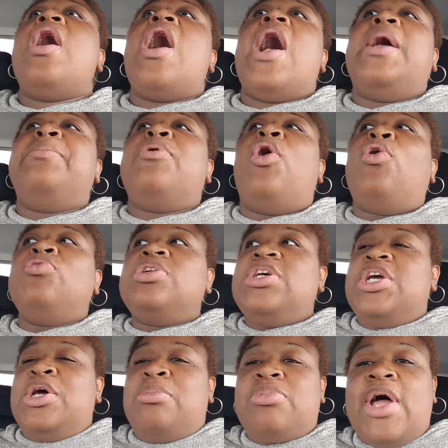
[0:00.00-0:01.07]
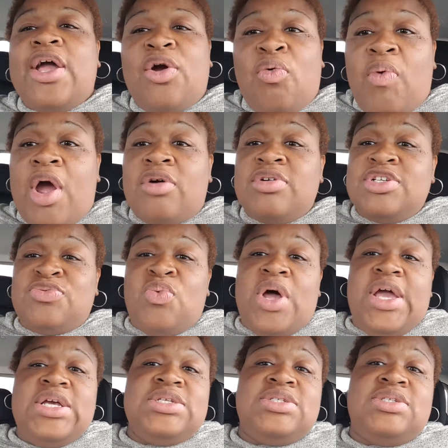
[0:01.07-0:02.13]
i'm holding him like around his
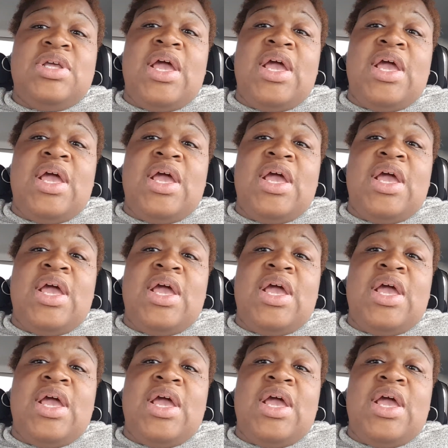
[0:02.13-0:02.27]
waist